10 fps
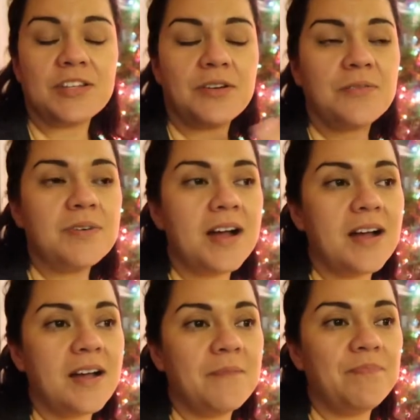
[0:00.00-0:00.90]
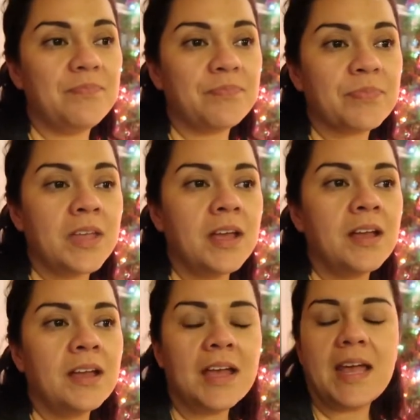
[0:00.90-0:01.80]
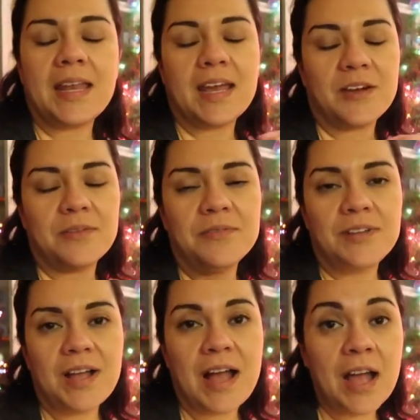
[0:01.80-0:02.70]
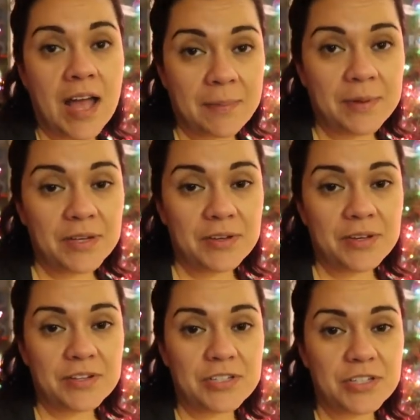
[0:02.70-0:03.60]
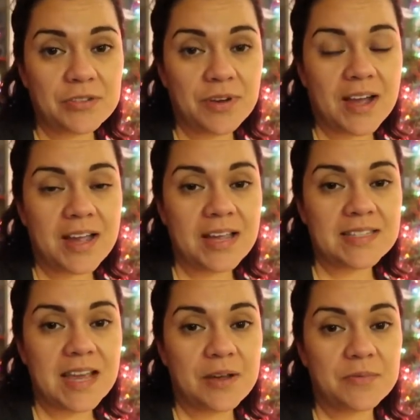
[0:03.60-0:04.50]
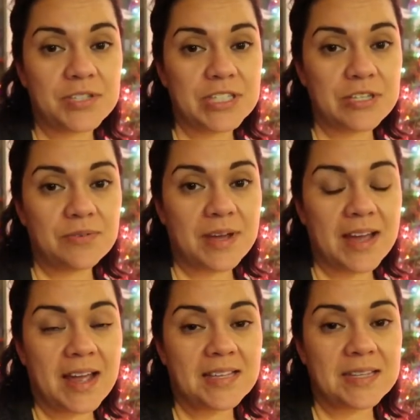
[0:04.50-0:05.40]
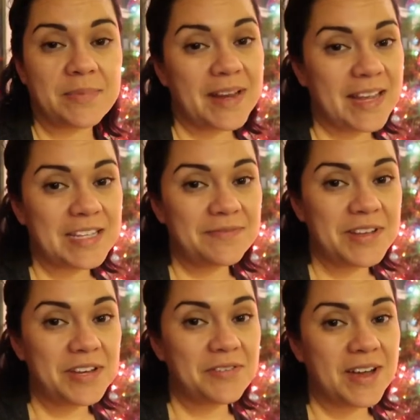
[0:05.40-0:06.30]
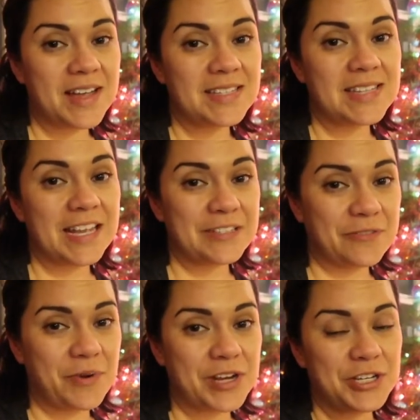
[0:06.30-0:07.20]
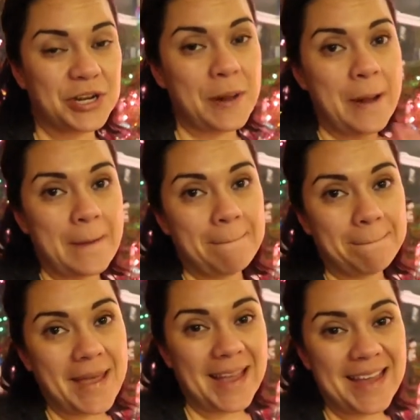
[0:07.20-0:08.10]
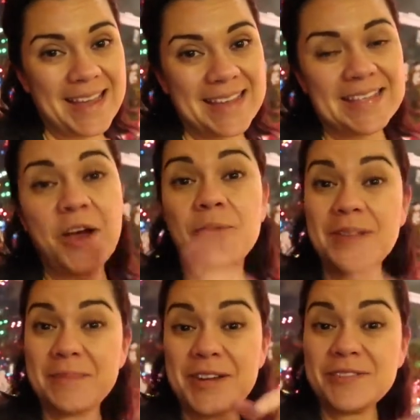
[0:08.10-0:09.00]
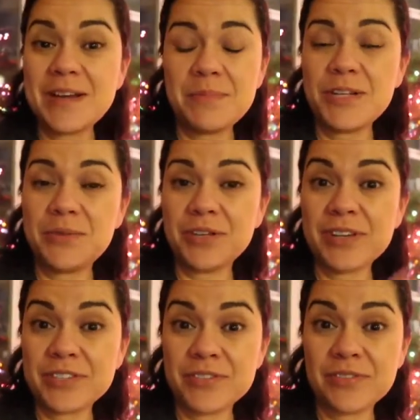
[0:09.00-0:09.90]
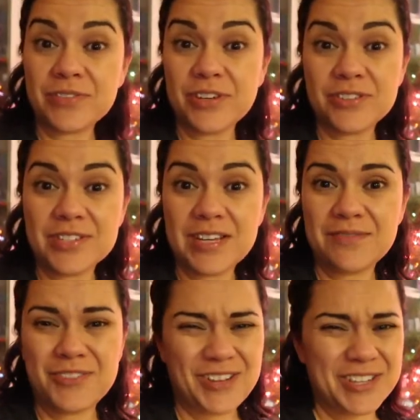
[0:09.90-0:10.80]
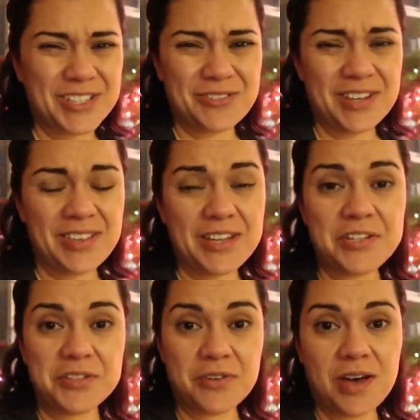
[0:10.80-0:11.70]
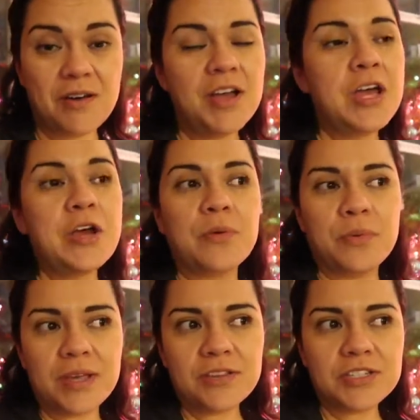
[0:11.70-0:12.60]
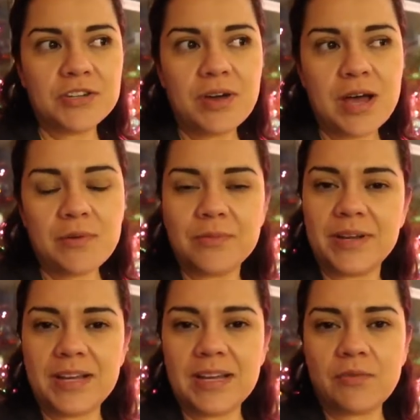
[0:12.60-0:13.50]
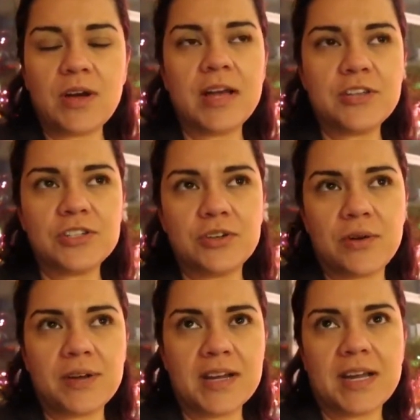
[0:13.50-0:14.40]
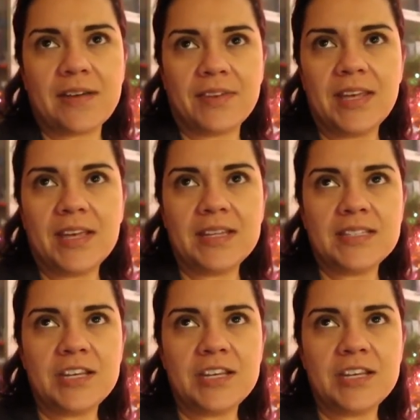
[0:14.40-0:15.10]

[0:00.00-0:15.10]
So, um, anyhow, happy new year's to you guys. I will see you guys in my next video, guys. Thanks for watching. Bye, guys. Oh, let me know down below what you guys are doing for New Year's Eve. Do you guys do anything? Do you go out? We used to go out when we didn't, well, I used to go out when I didn't have kids.